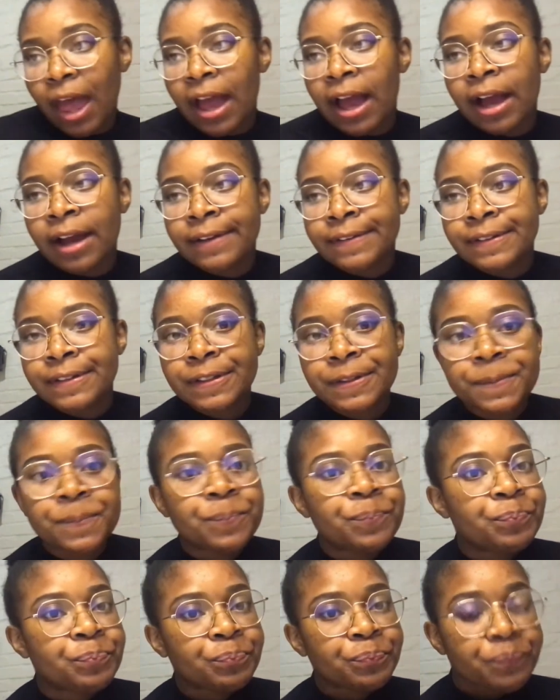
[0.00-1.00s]
and
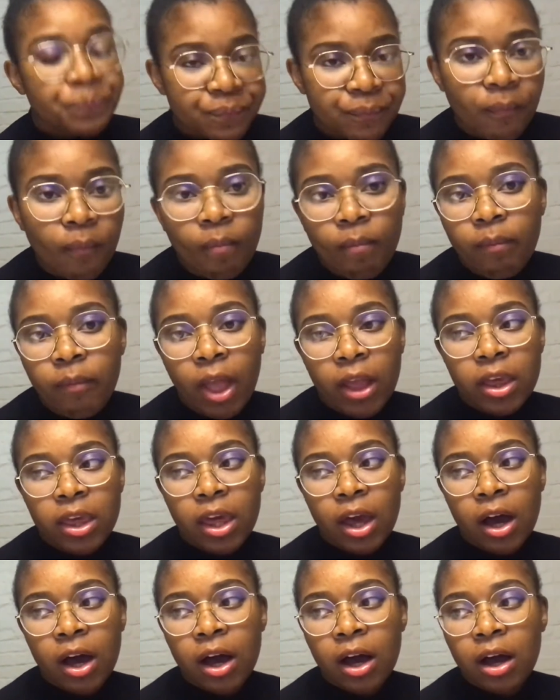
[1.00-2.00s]

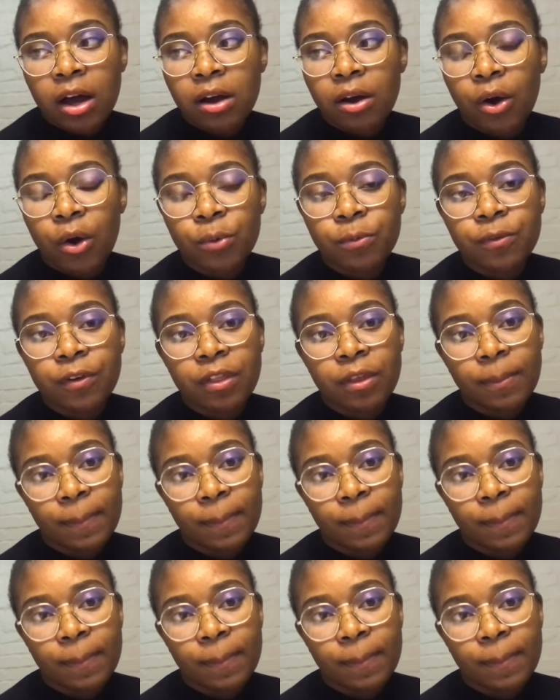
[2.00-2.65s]
yeah, hope for the